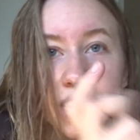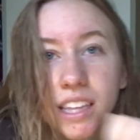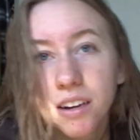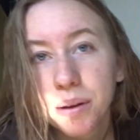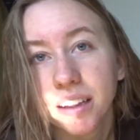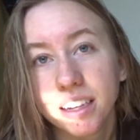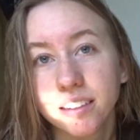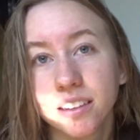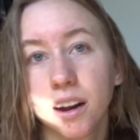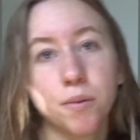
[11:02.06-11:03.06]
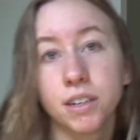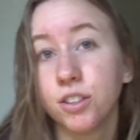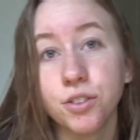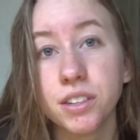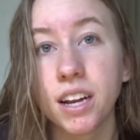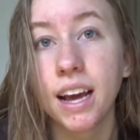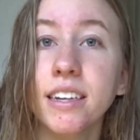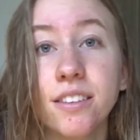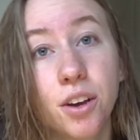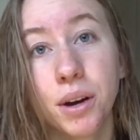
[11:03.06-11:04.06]
thing on my list that I want to do today
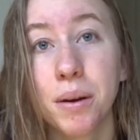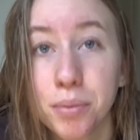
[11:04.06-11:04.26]
is go get